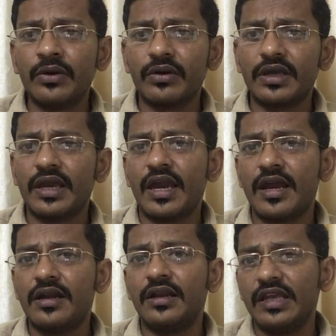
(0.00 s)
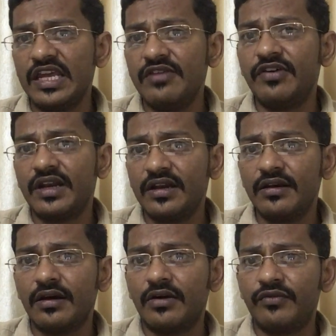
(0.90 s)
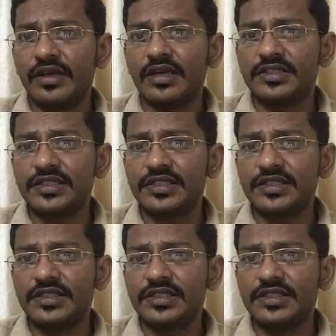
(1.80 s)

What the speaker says: Okay, and even we can